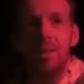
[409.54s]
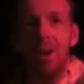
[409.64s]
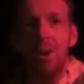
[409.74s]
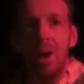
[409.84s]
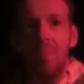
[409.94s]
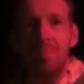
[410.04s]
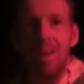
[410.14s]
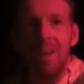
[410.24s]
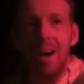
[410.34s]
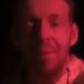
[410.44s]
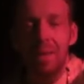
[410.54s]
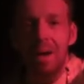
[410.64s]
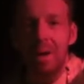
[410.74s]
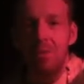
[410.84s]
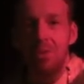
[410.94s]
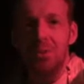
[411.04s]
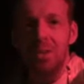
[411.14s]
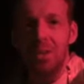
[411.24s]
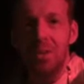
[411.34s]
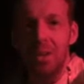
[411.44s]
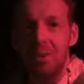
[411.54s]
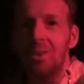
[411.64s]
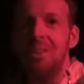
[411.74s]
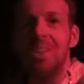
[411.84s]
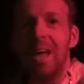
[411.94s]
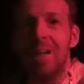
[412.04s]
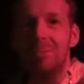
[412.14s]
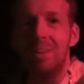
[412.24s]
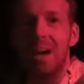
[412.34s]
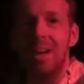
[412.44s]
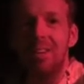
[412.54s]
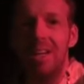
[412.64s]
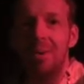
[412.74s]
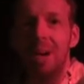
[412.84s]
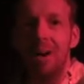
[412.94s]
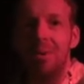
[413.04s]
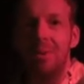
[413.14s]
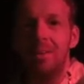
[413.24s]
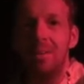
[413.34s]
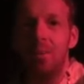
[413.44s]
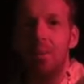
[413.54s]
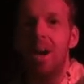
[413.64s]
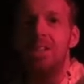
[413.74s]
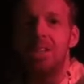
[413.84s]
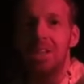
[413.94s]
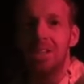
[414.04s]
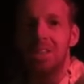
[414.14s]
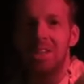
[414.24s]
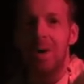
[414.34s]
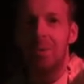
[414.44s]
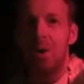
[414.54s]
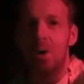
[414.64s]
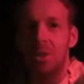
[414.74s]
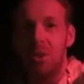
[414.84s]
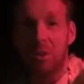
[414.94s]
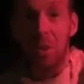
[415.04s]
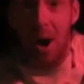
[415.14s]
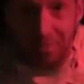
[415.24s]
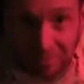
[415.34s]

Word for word: and without any further ado, we're going to go to the game, okay? Here we go. We are Chill this is how we roll. Three, two,